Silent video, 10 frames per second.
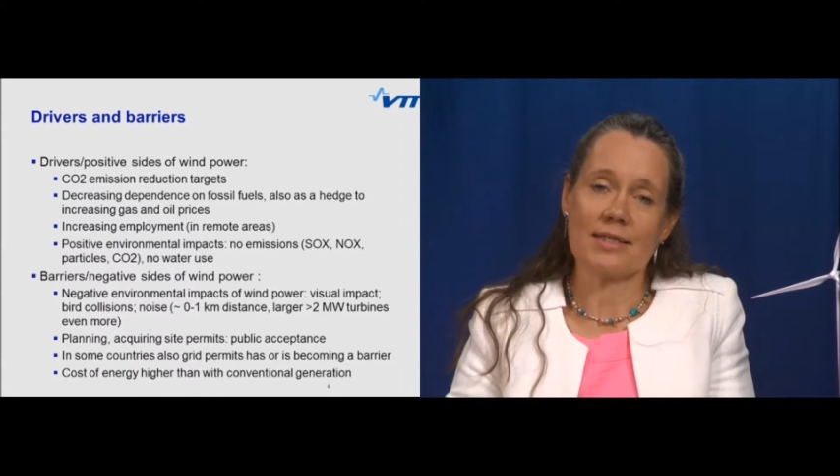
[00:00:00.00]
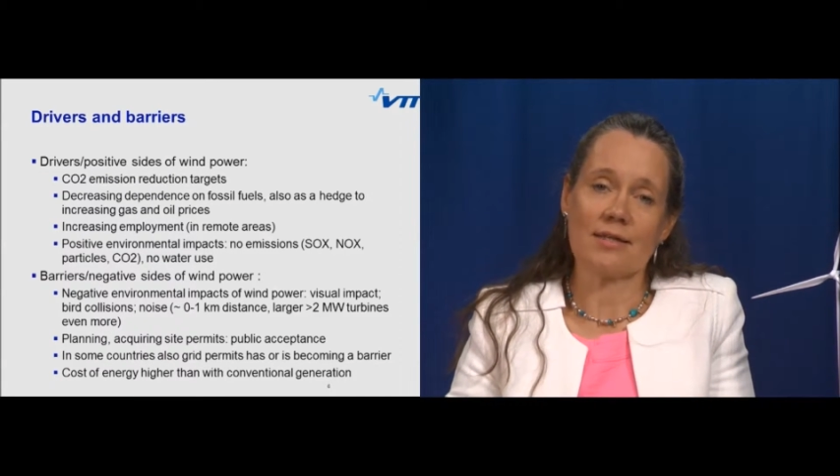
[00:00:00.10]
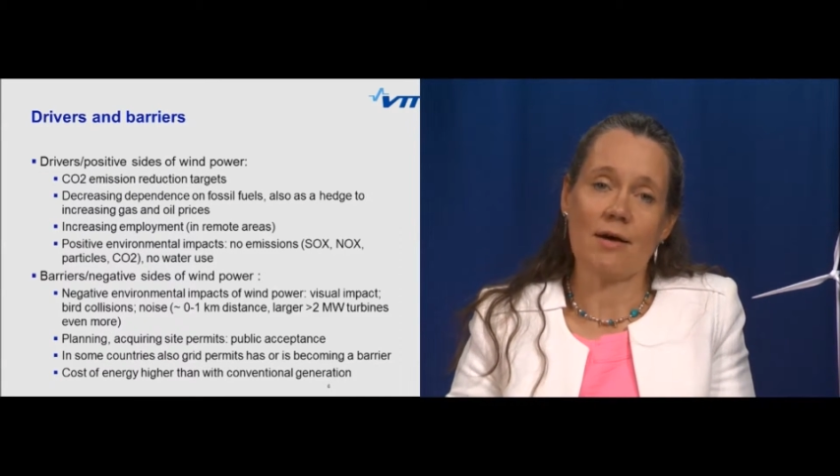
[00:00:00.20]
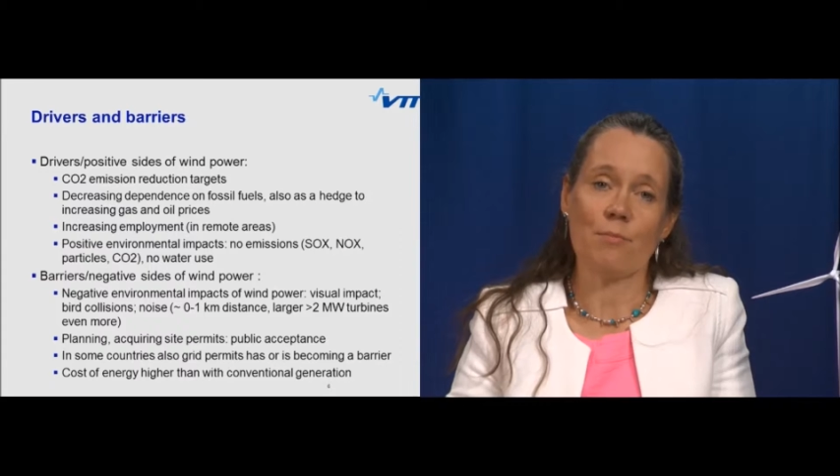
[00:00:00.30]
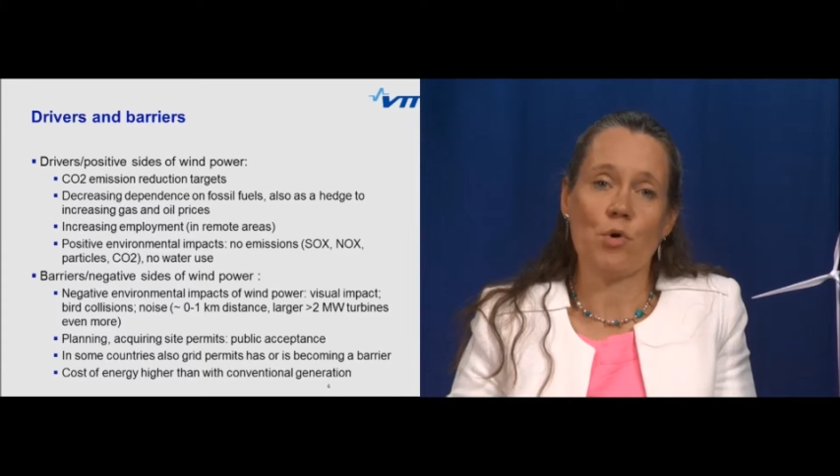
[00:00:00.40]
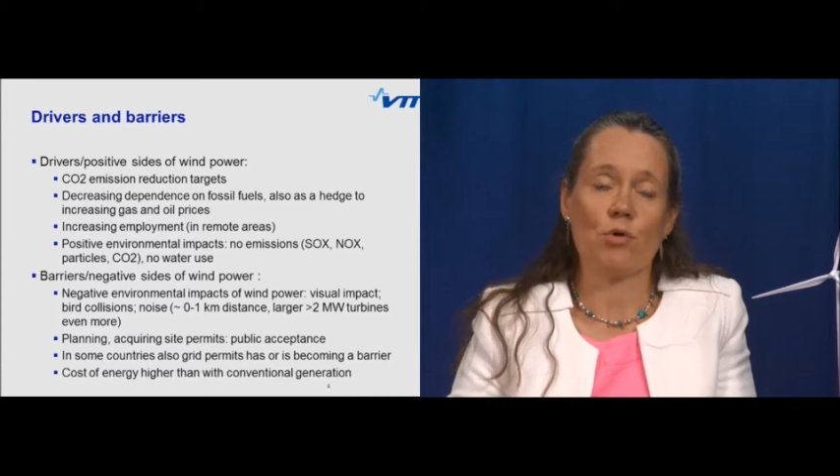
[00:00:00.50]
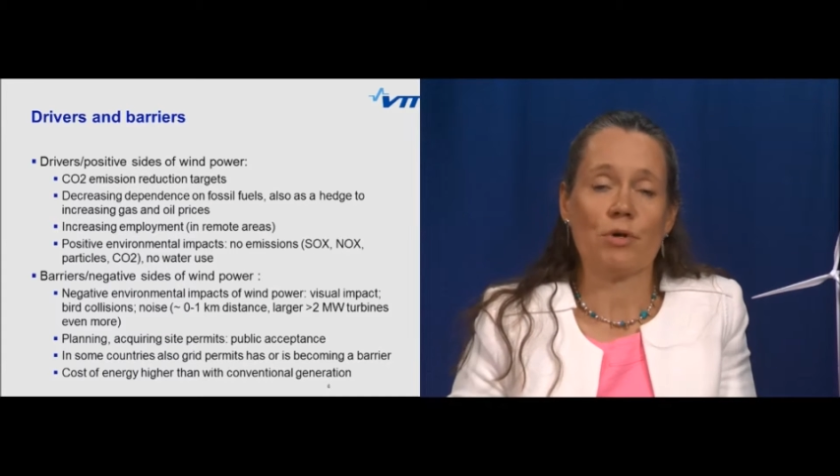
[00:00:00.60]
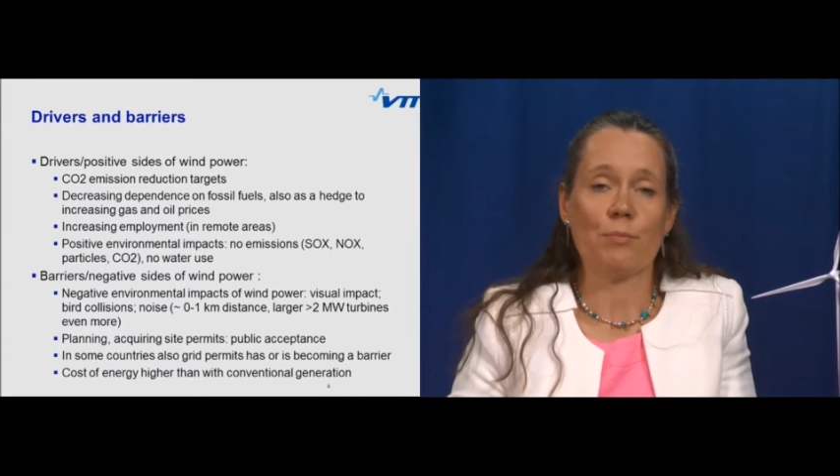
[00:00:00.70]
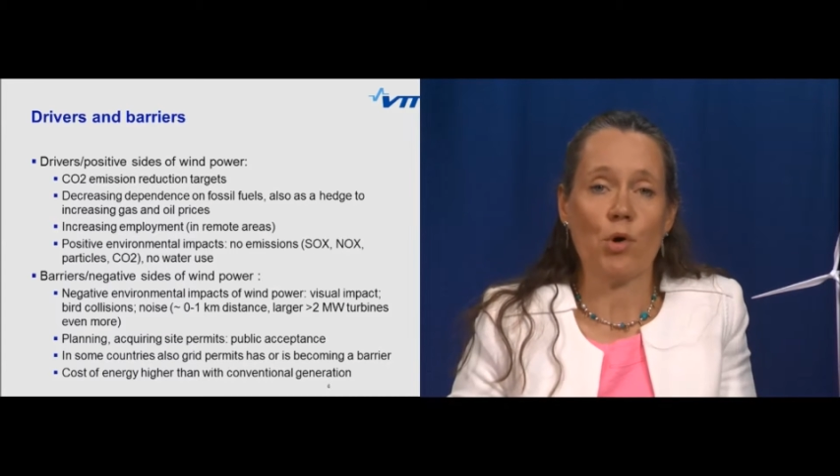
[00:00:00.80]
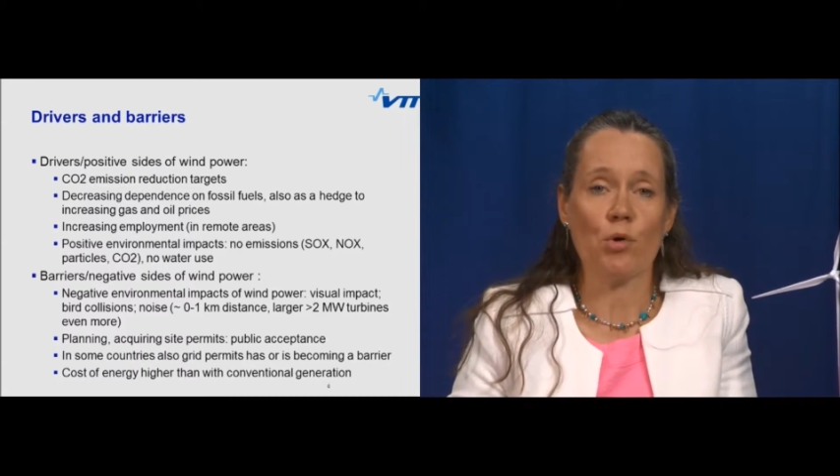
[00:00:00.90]
that are more
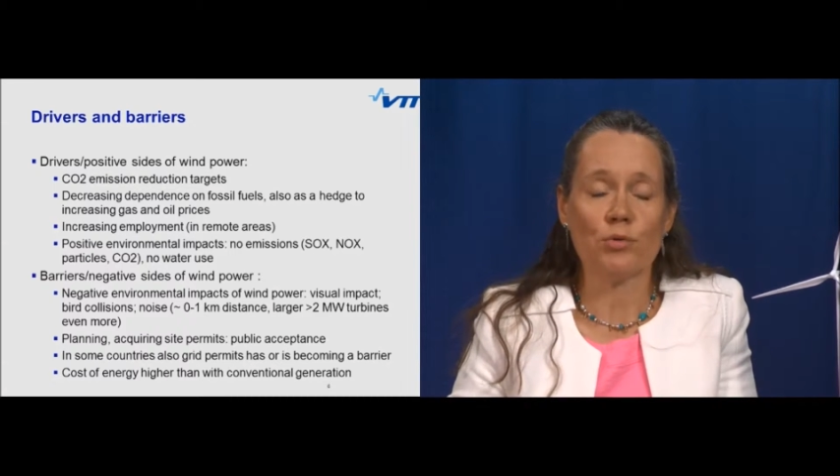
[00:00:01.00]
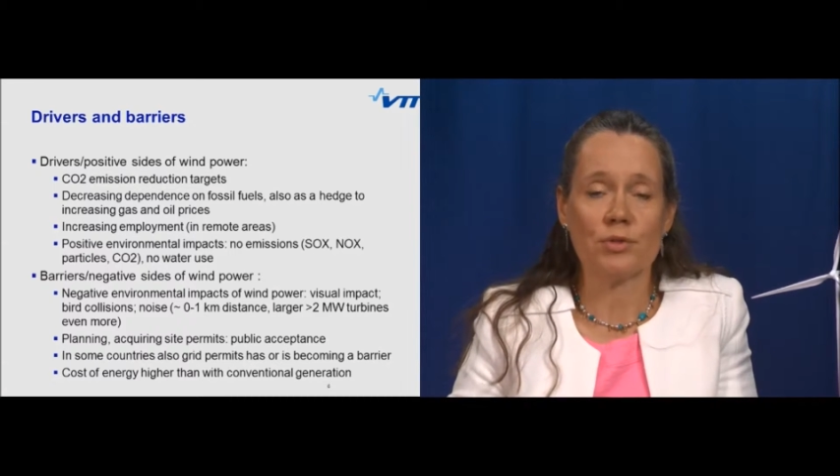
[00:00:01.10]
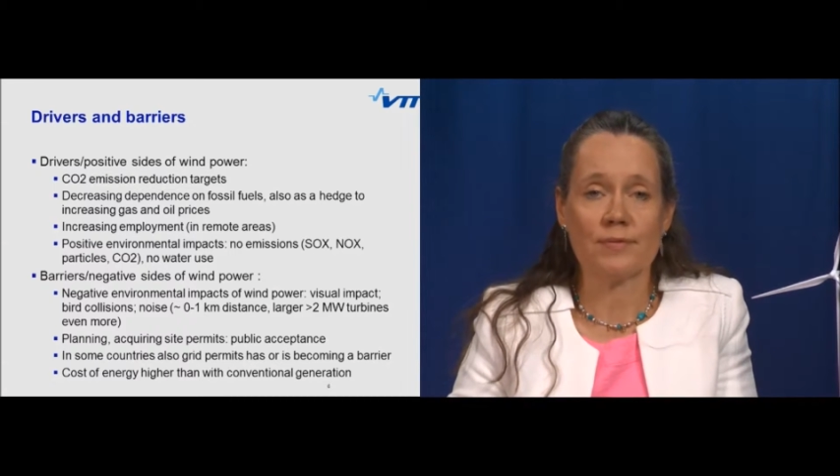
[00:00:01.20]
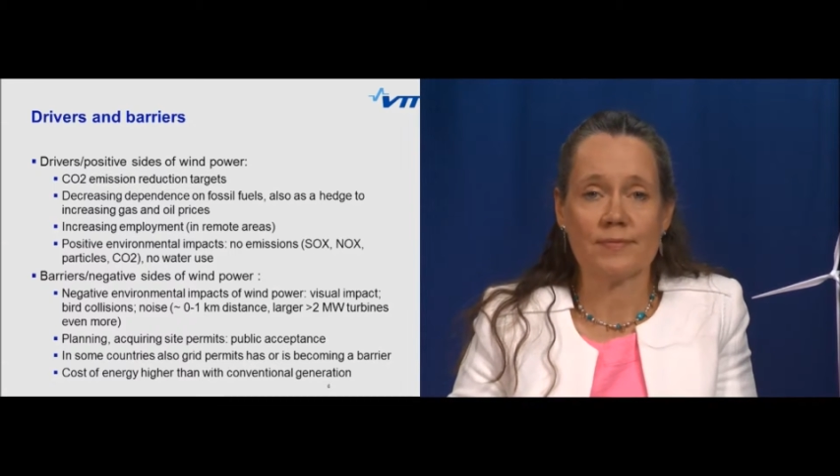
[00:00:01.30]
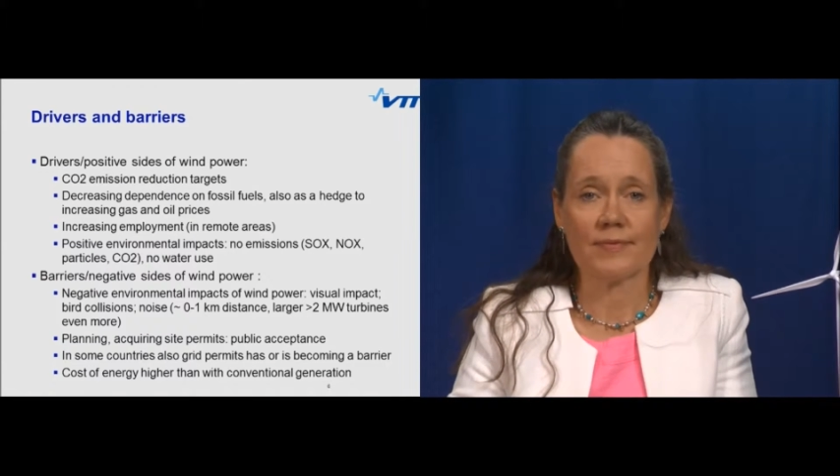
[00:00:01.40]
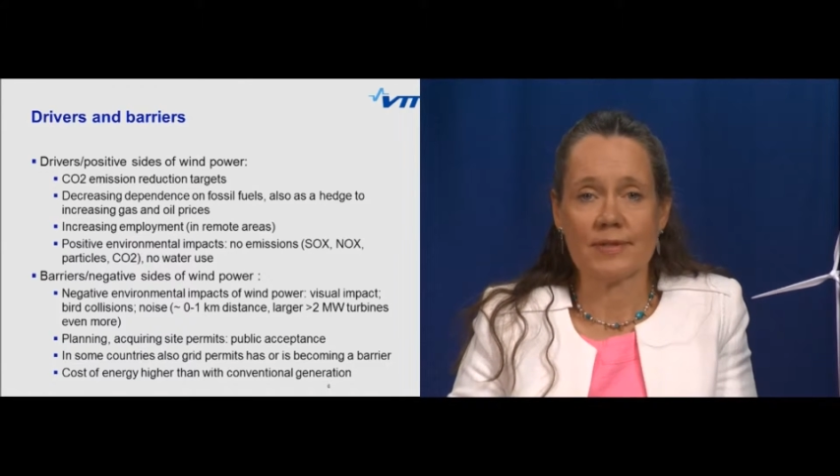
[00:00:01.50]
remote,